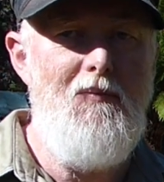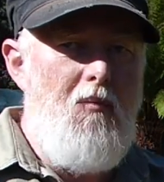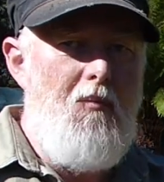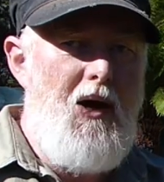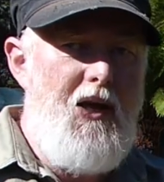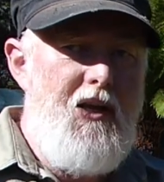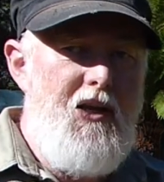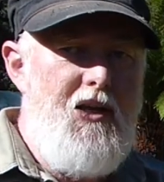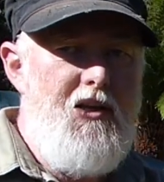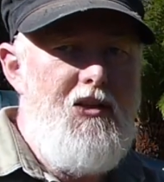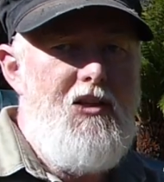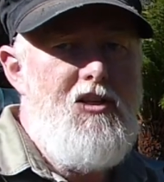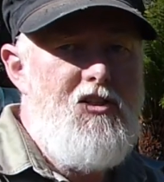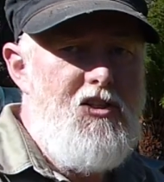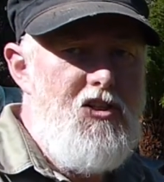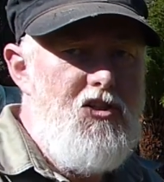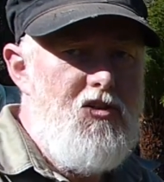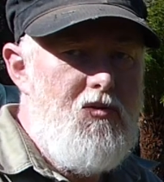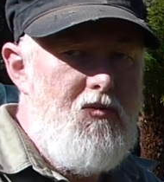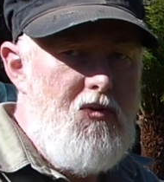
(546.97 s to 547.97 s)
But this
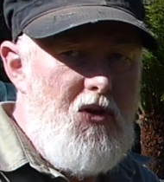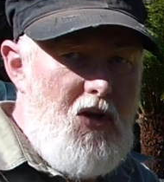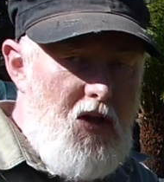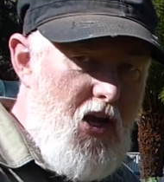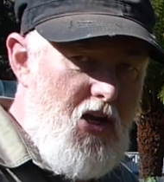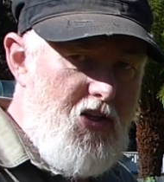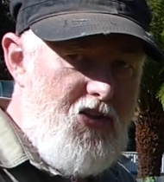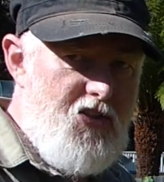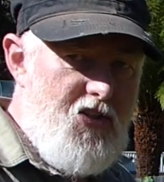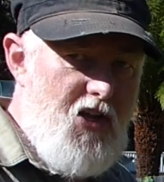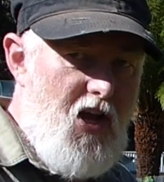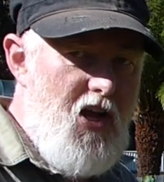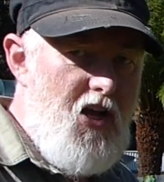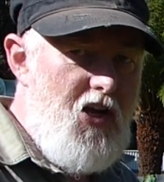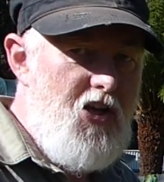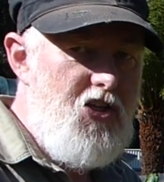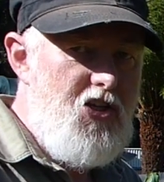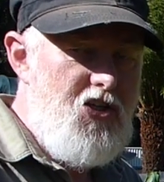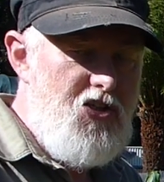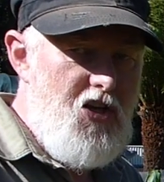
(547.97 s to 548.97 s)
is, as I say,
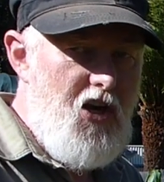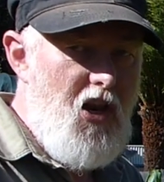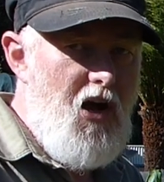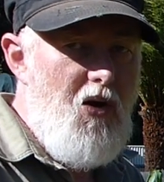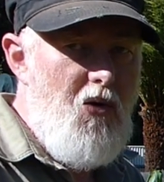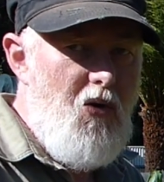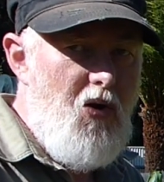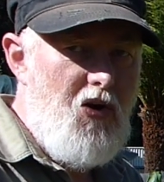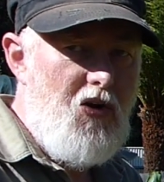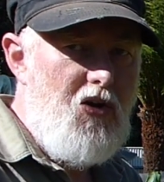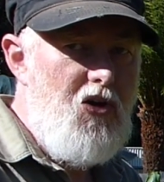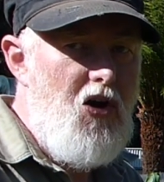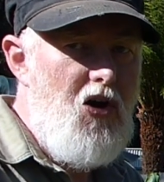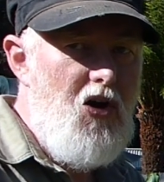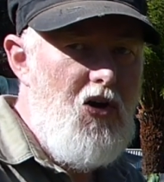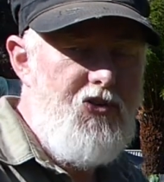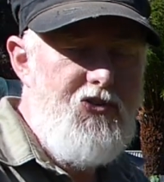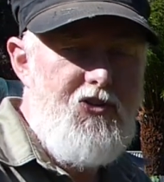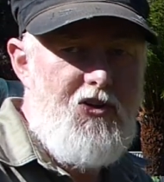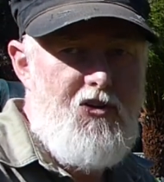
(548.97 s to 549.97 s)
it is lower on
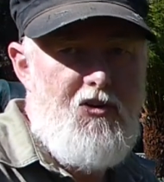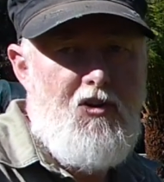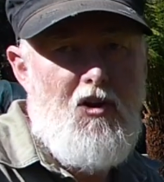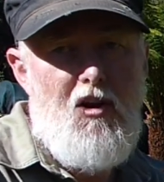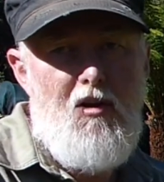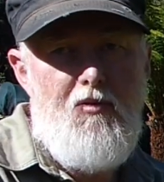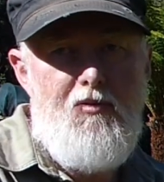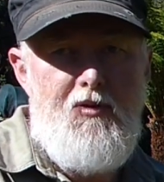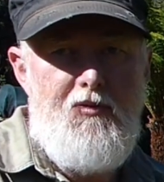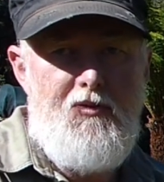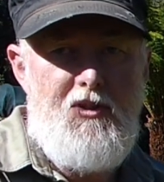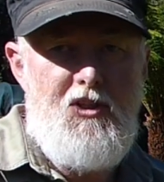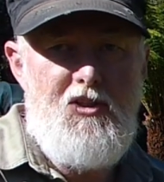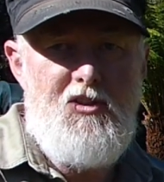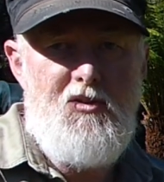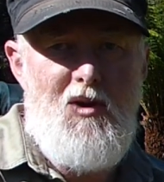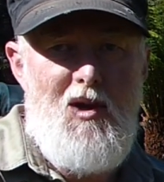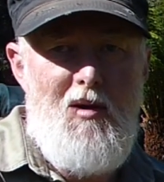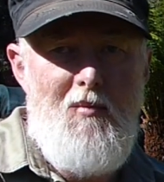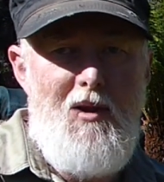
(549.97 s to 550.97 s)
cost at $1.50 a
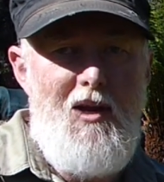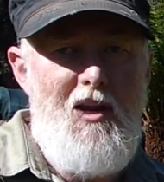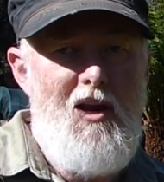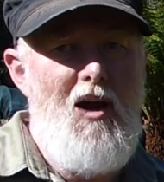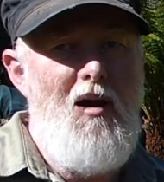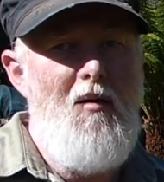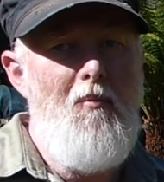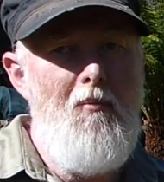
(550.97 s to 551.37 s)
square metre,